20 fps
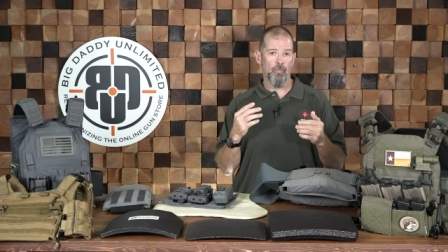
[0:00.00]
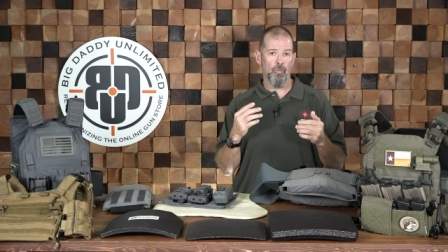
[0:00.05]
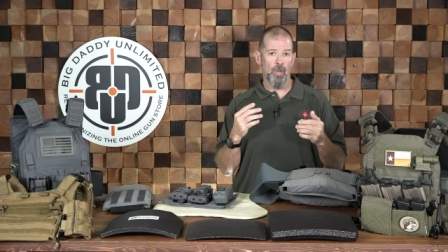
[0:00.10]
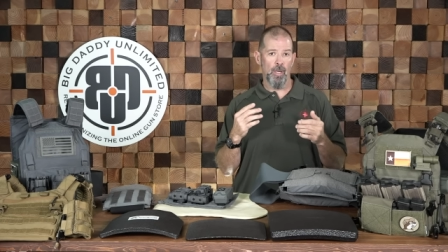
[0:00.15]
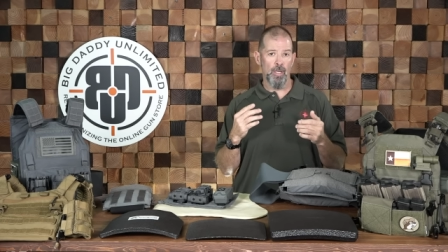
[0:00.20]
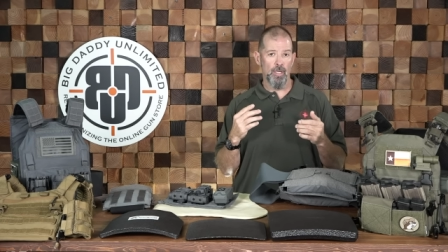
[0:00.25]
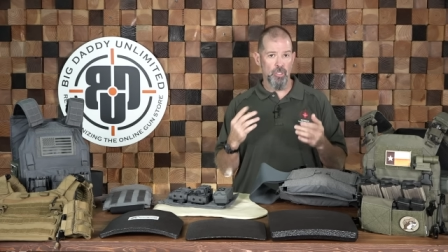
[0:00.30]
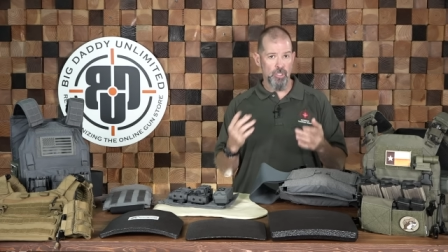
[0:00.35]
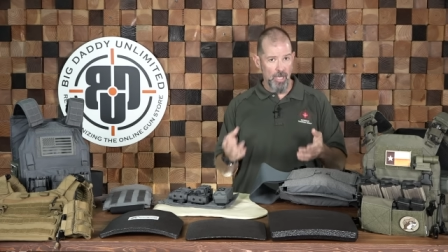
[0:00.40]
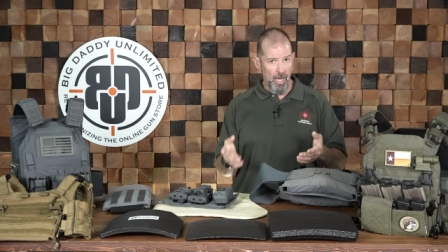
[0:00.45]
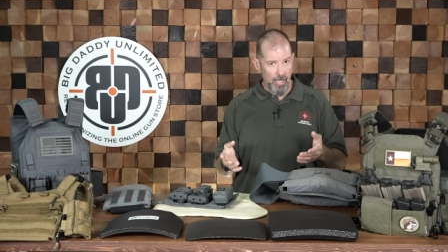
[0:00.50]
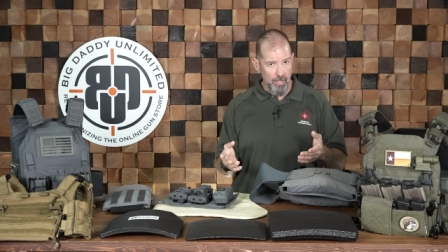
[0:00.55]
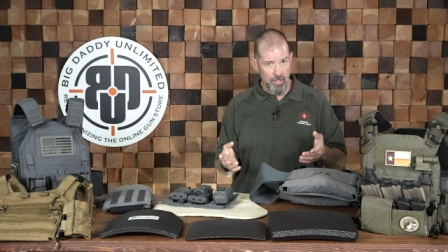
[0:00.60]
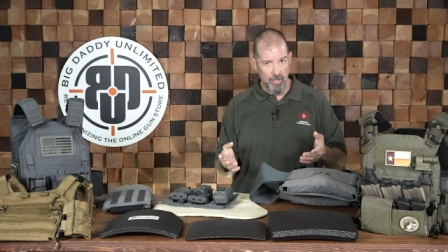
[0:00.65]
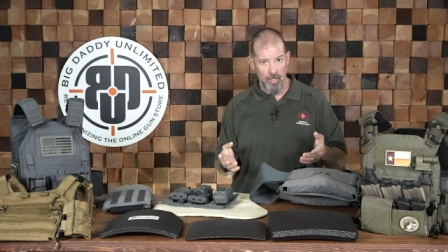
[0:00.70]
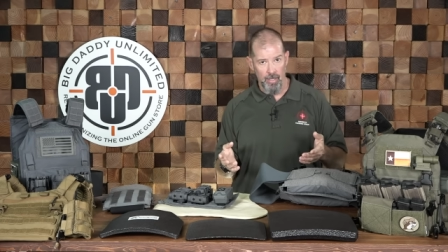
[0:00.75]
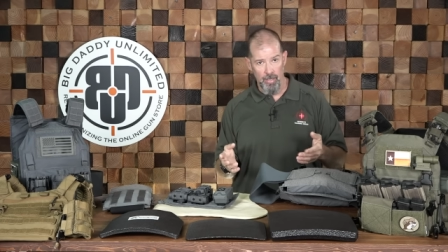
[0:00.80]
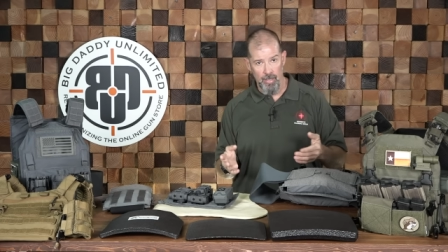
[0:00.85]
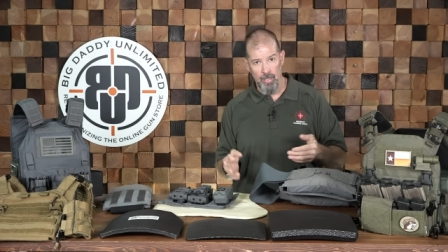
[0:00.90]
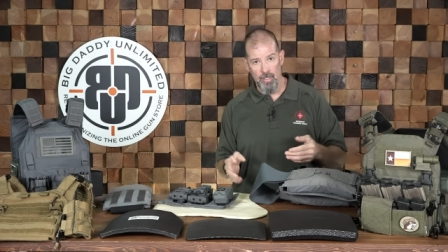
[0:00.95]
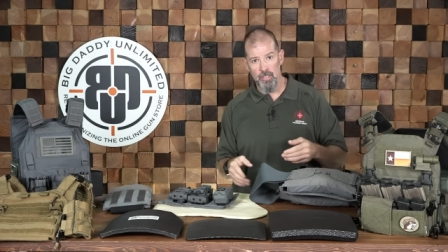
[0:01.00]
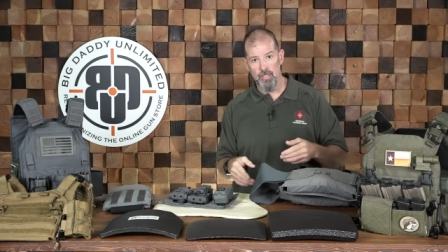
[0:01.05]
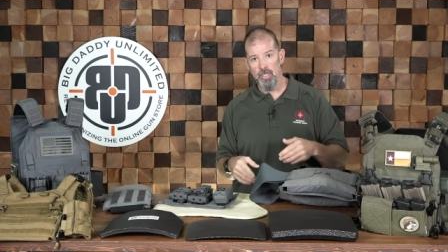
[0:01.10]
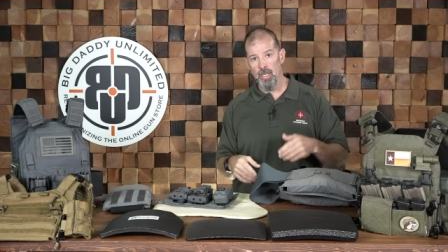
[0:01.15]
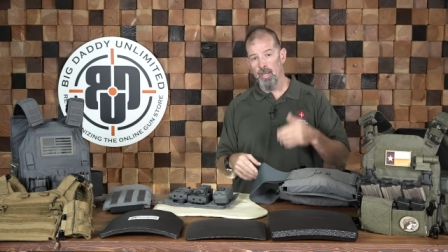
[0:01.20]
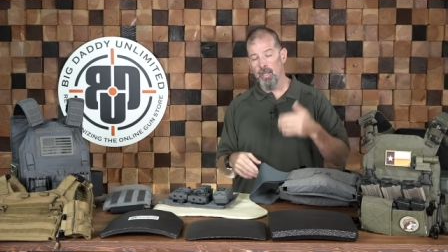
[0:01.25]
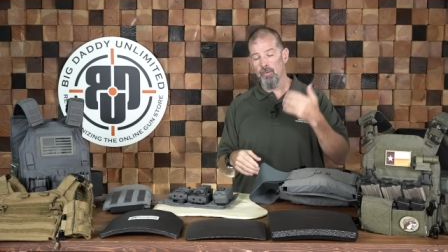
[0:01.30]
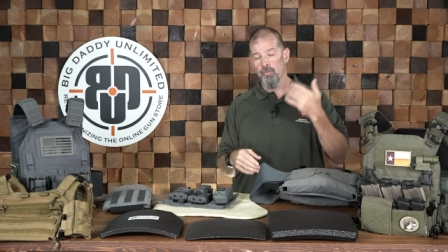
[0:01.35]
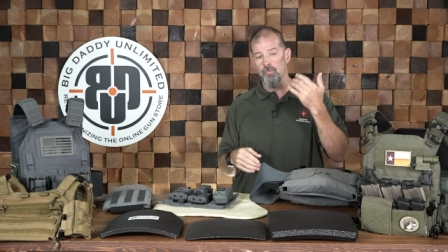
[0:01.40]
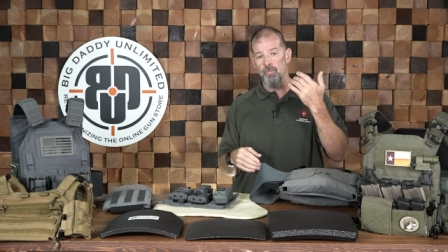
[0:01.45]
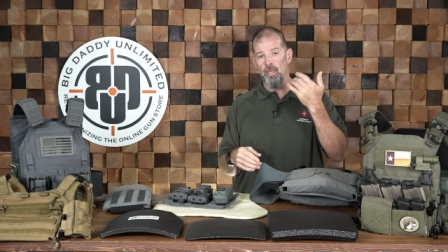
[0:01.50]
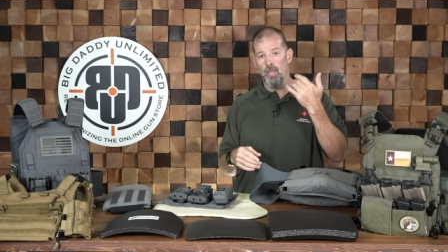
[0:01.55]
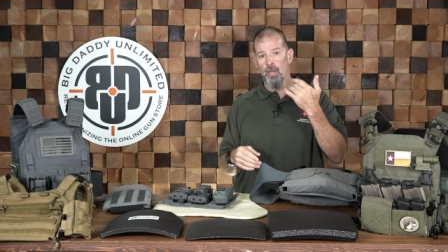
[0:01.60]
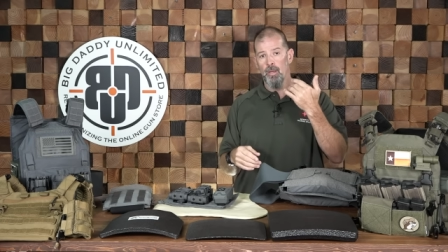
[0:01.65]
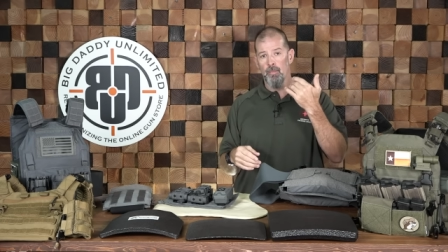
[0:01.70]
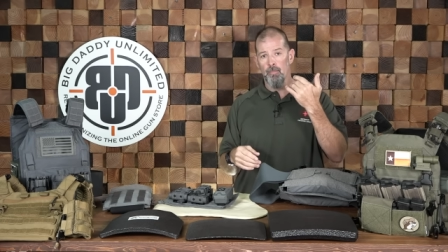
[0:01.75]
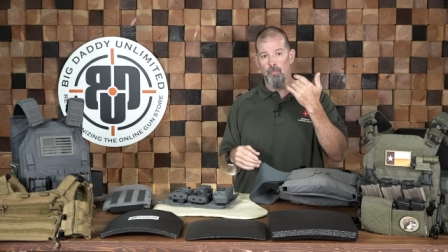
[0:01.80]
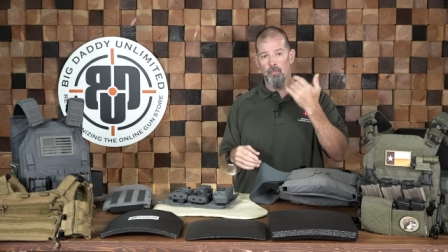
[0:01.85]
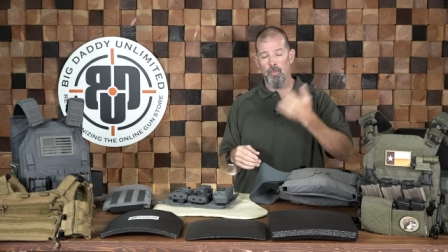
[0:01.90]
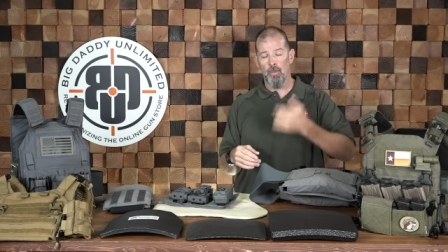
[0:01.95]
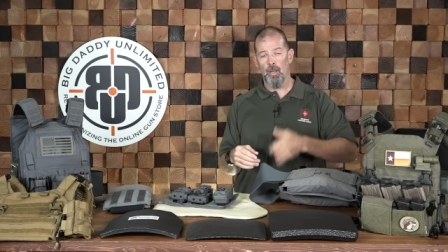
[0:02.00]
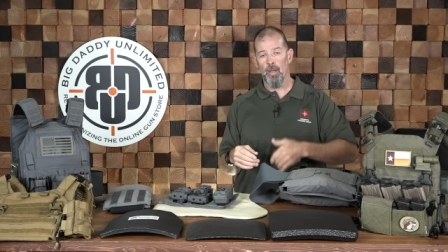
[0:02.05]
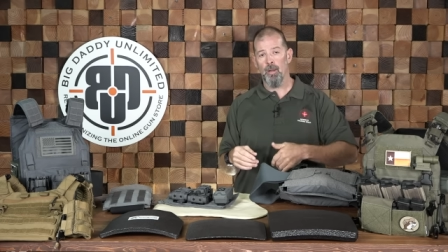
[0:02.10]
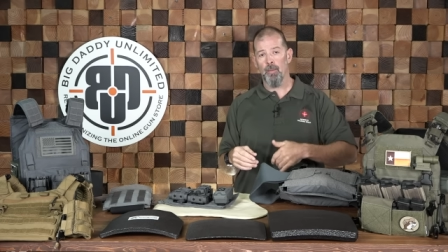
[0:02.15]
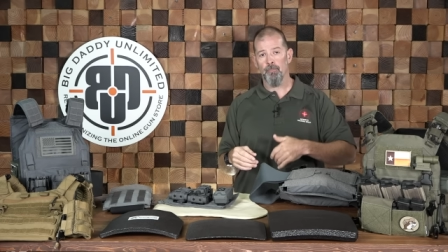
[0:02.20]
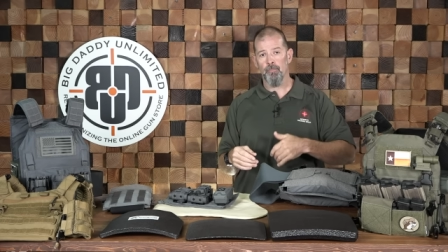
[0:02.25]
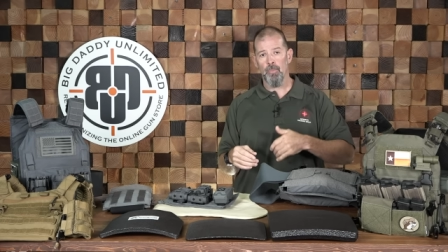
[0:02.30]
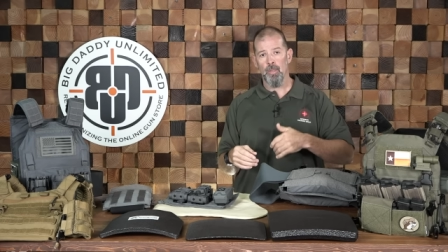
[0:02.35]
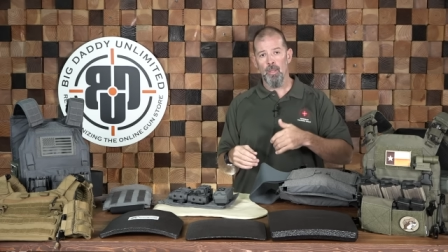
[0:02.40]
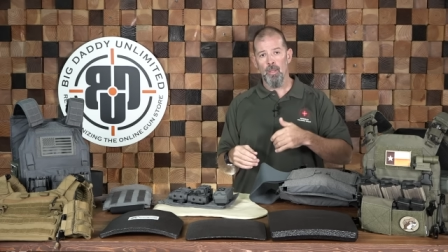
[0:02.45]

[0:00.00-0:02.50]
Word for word: running shotgun, and it's got uh, um,